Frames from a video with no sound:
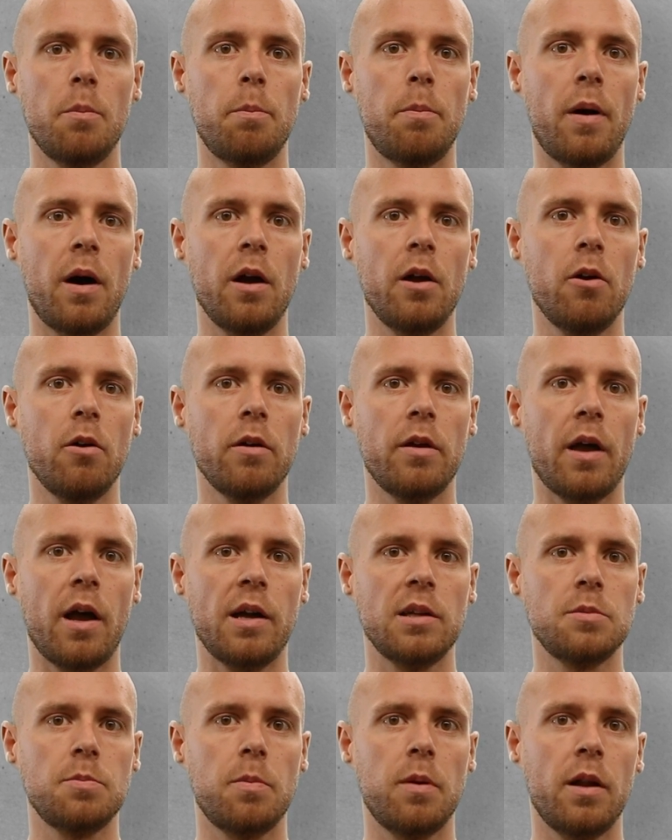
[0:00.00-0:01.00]

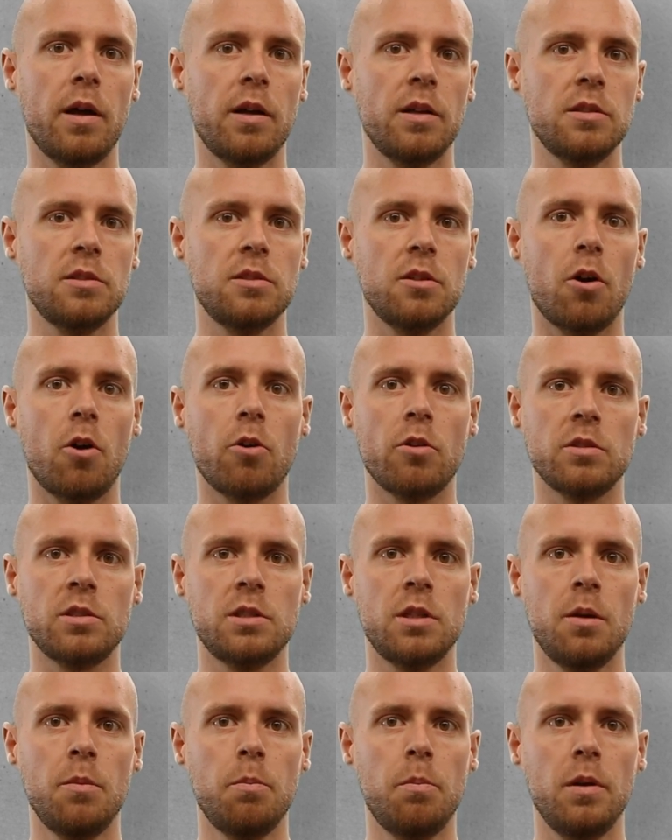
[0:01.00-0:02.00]
biogas plants or
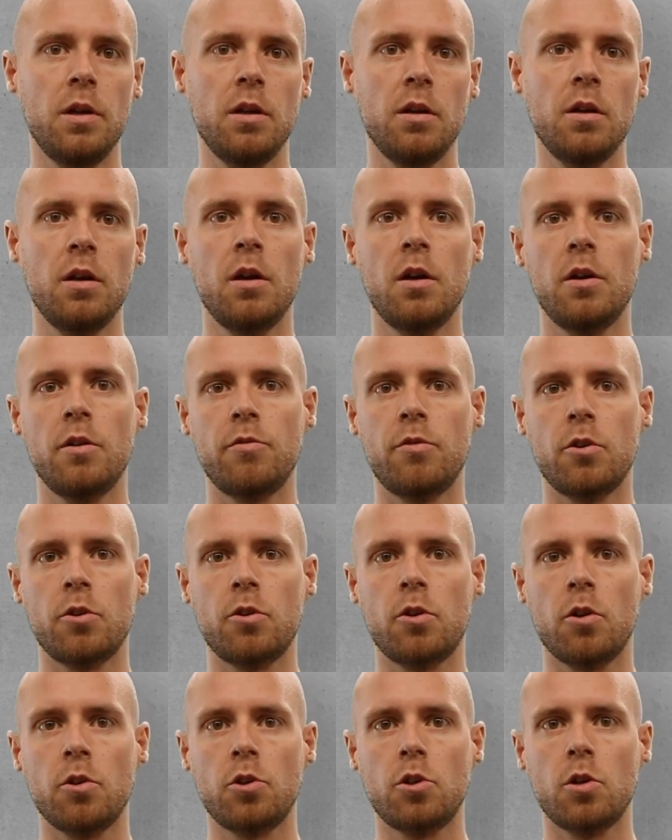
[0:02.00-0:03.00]
simply for
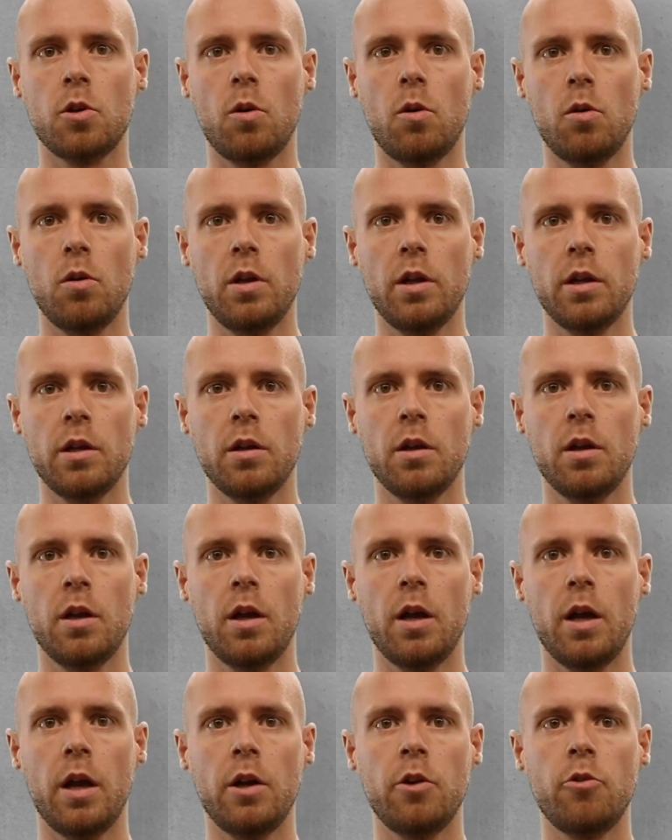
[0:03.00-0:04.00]
controlling
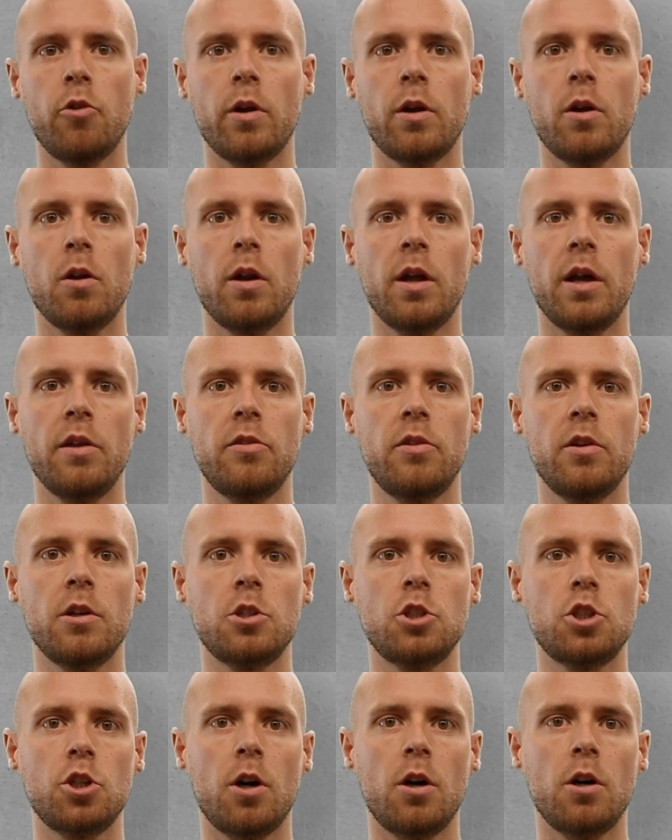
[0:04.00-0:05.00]
and regulating
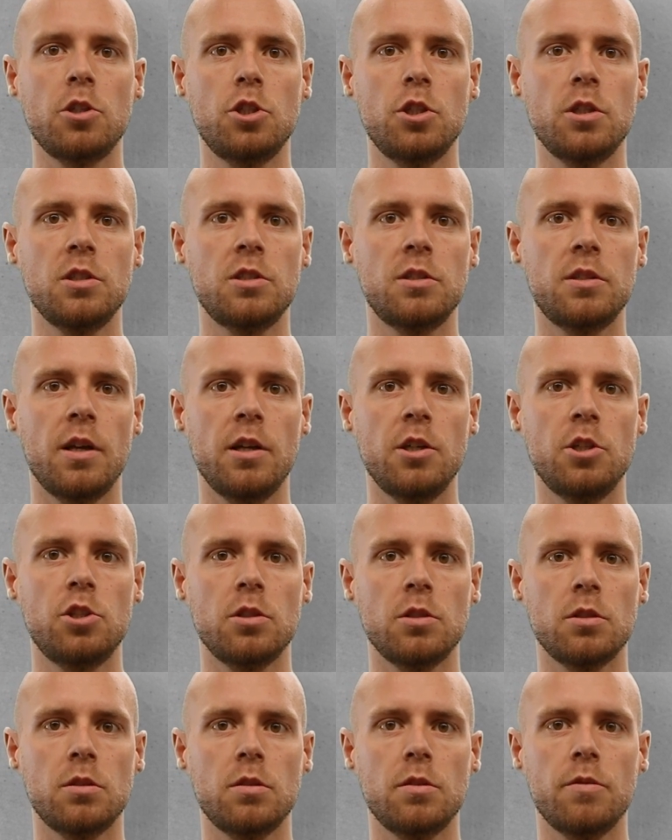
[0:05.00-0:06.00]
charging
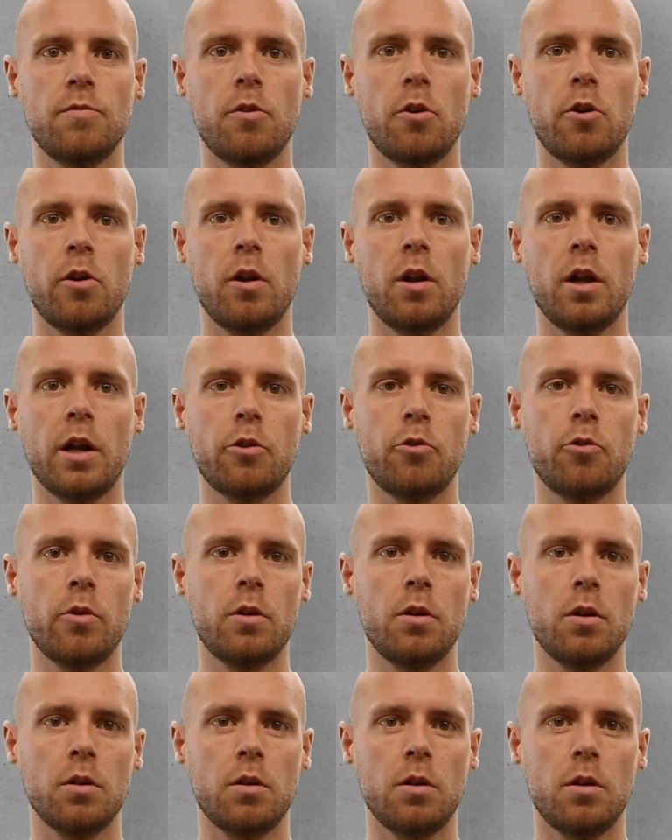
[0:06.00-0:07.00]
stations for
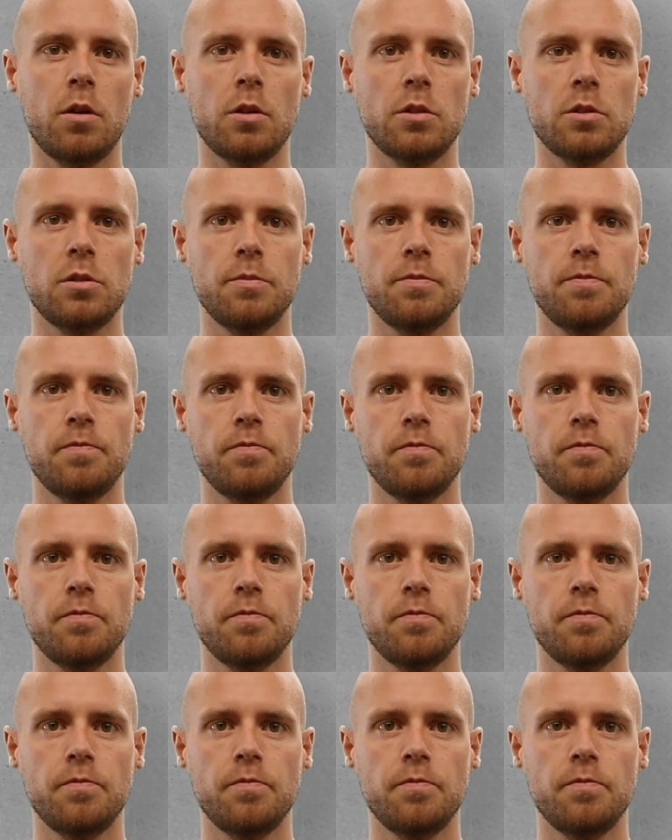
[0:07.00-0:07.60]
electrical cars.